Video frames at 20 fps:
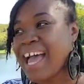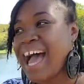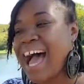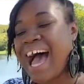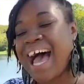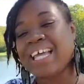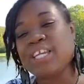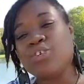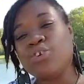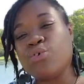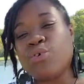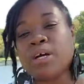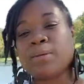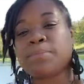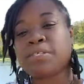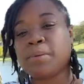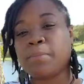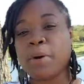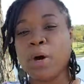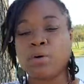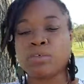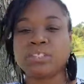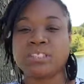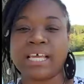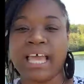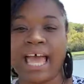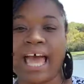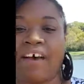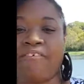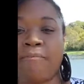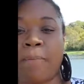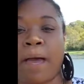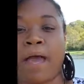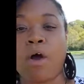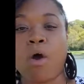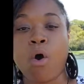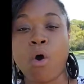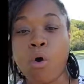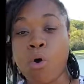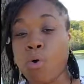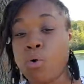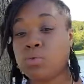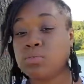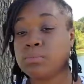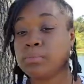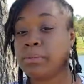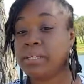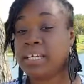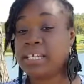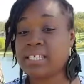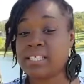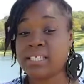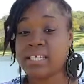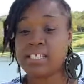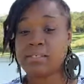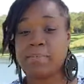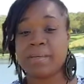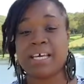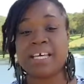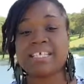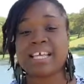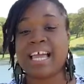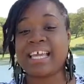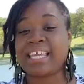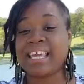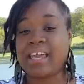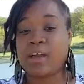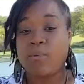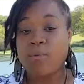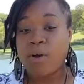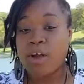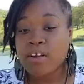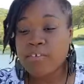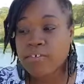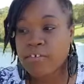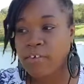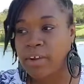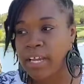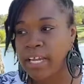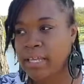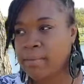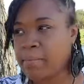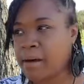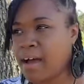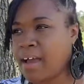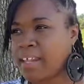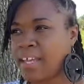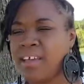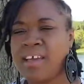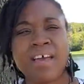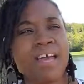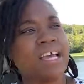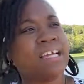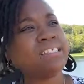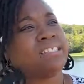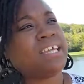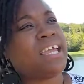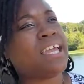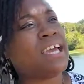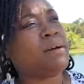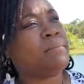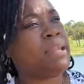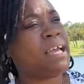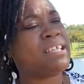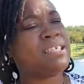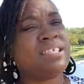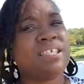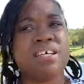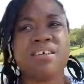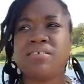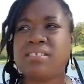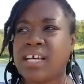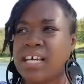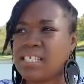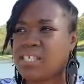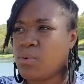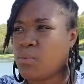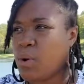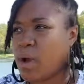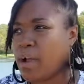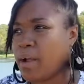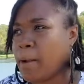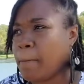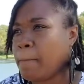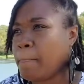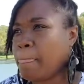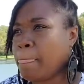I know I'm supposed to have my own business because I can't work for anybody. Damn, that still doesn't work.